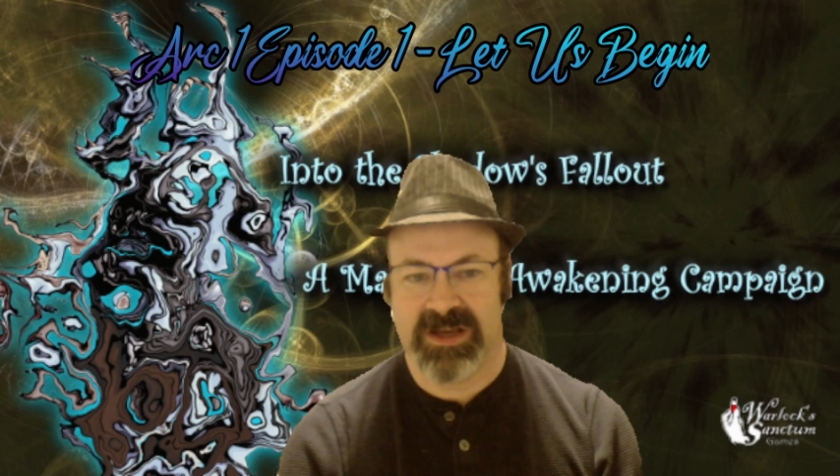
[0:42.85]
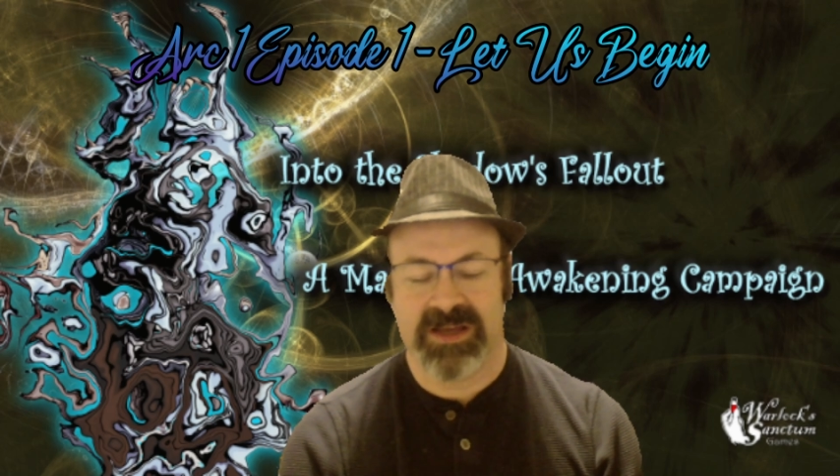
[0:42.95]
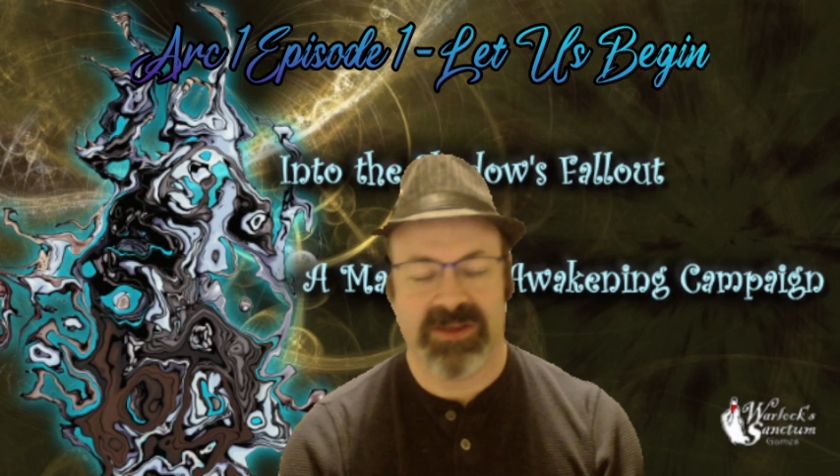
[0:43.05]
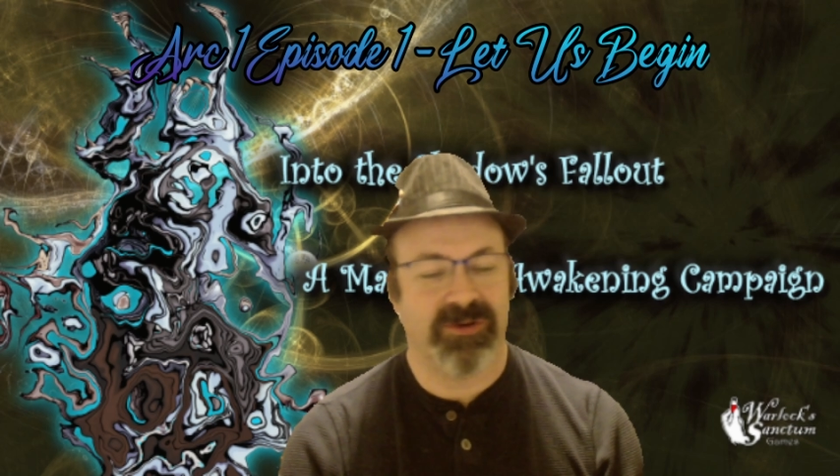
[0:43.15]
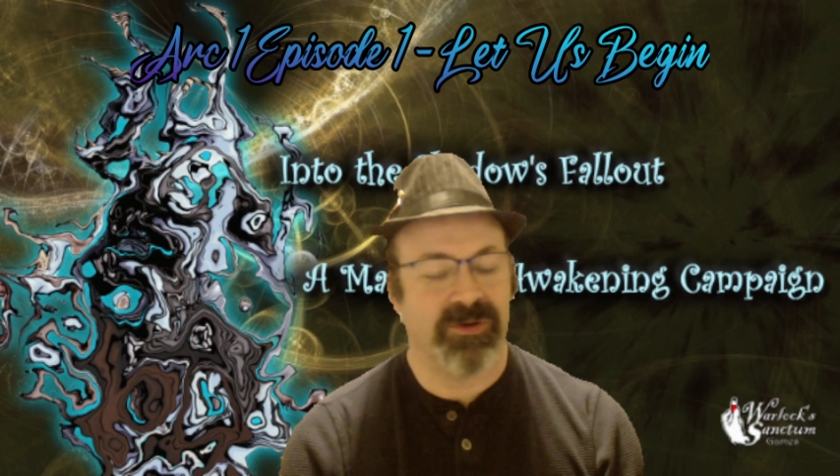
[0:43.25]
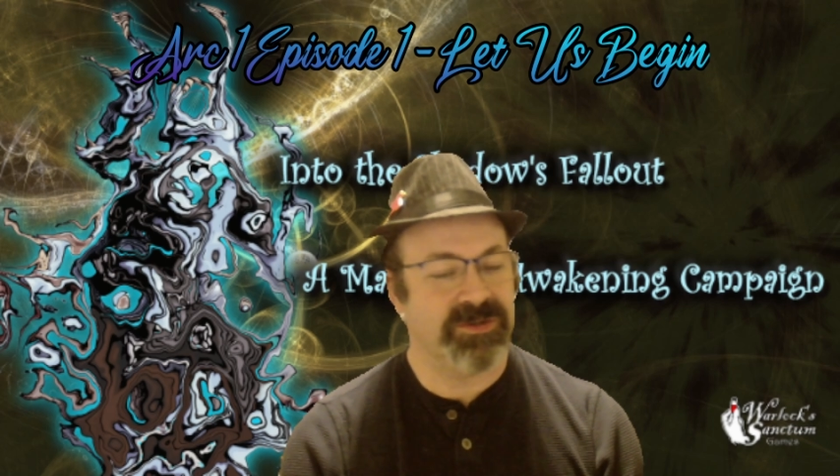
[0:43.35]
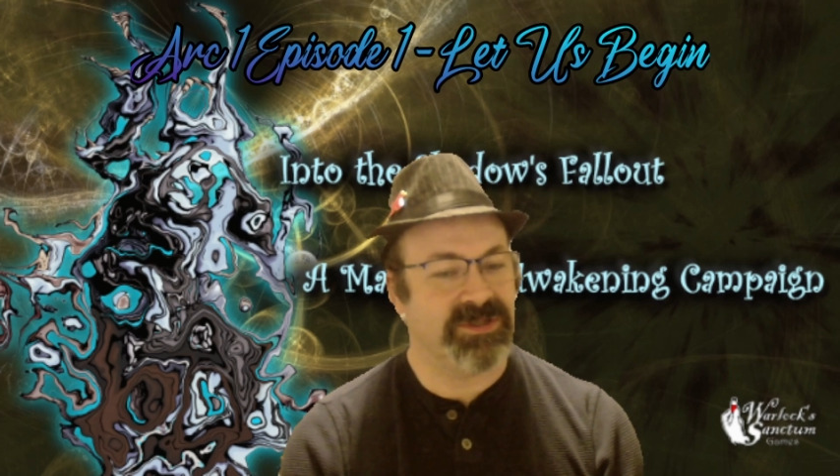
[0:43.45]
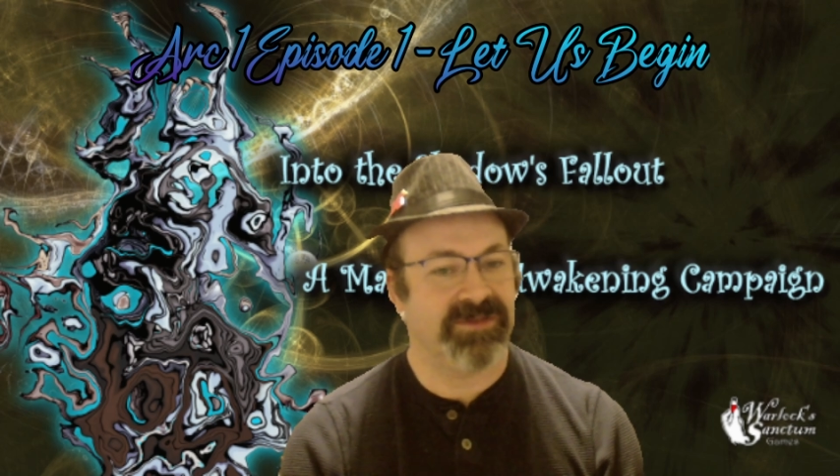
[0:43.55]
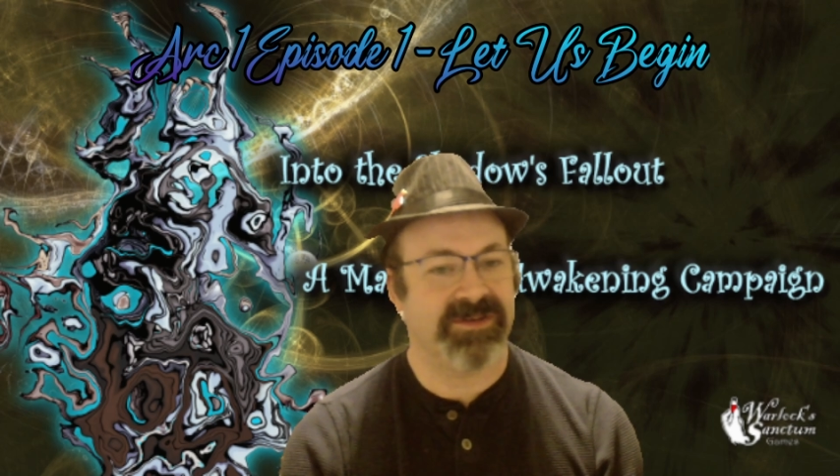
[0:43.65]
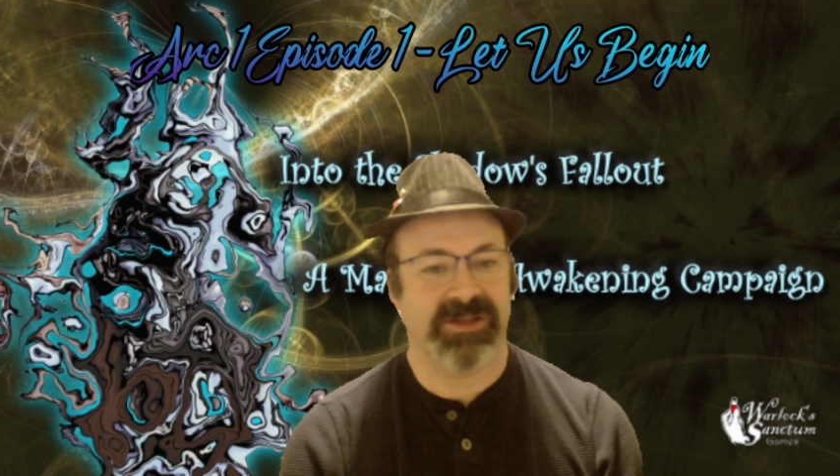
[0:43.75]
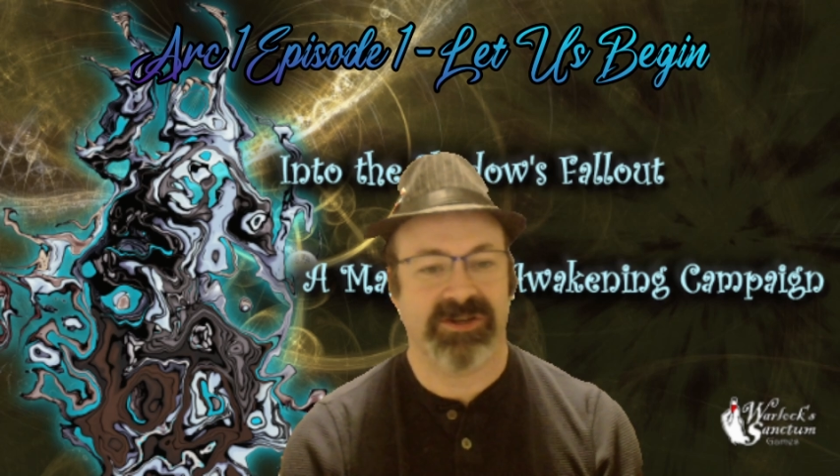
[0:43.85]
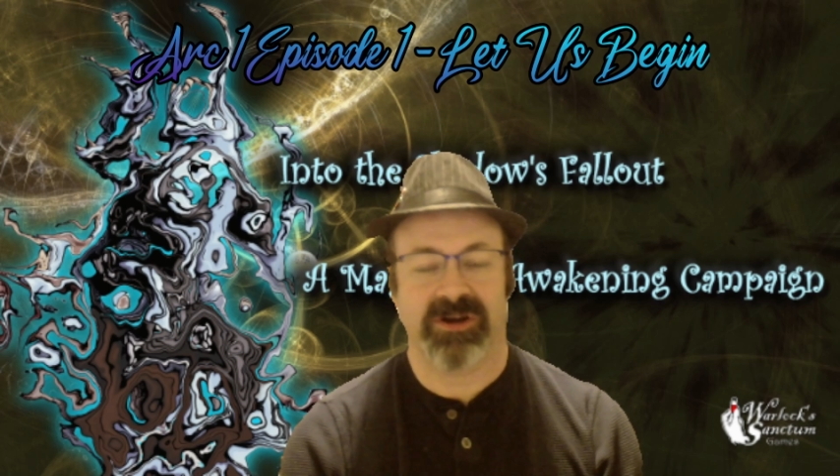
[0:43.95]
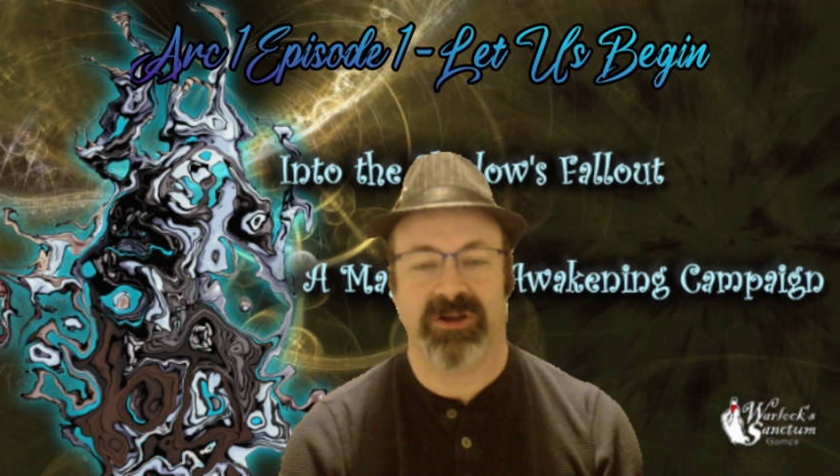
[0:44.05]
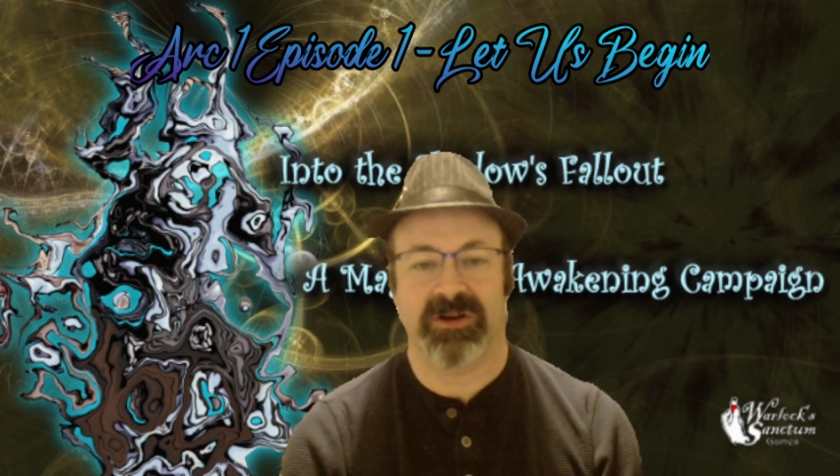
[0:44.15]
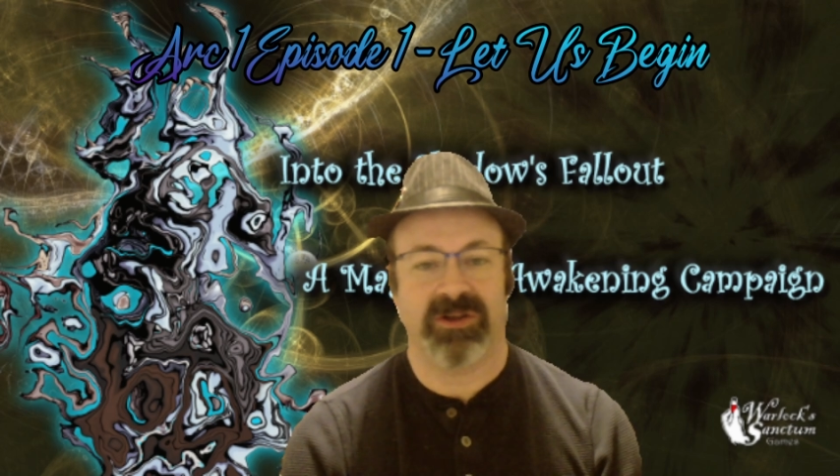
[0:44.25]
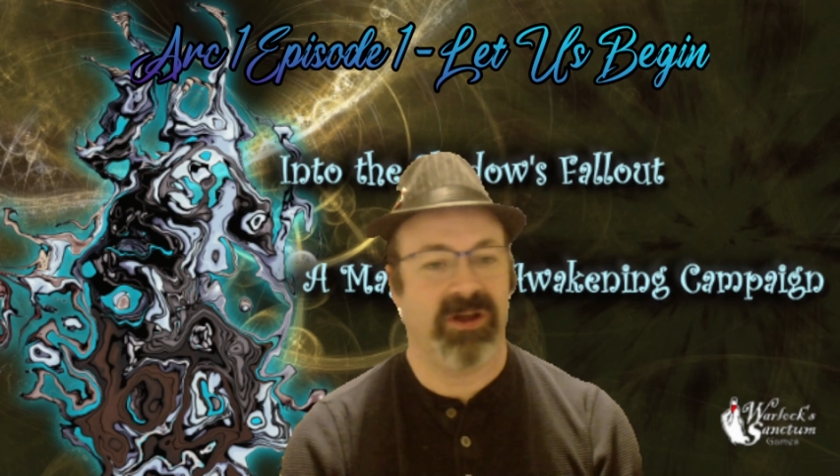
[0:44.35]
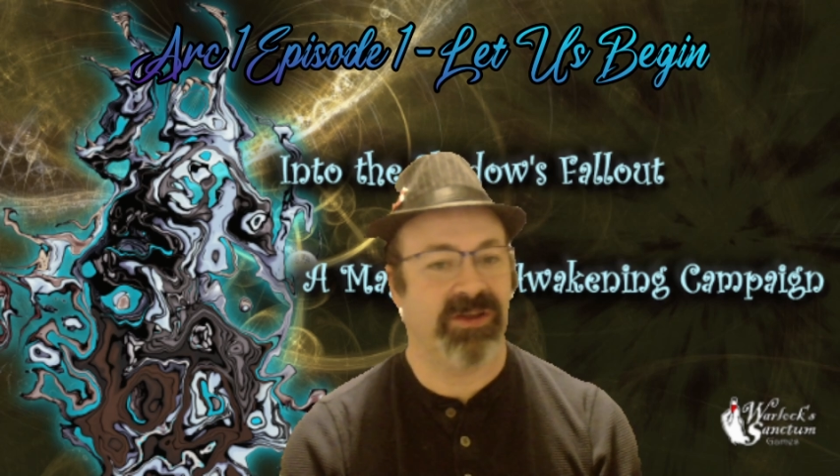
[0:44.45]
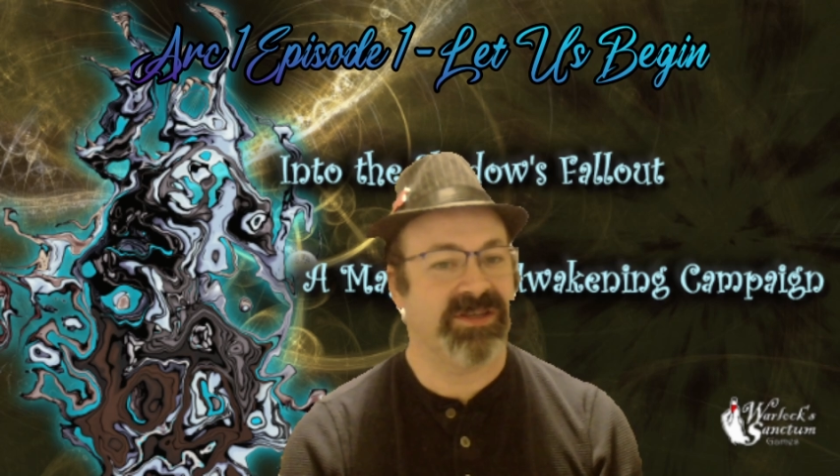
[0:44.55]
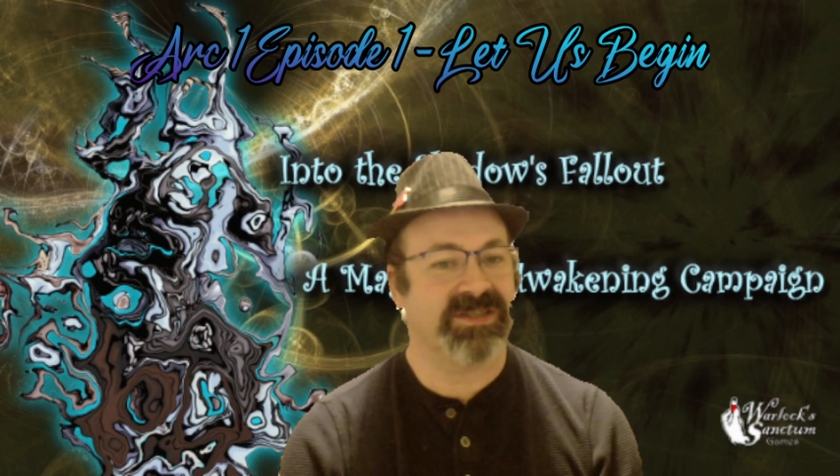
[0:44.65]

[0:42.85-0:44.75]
The crew was left in the dark on a lot of this,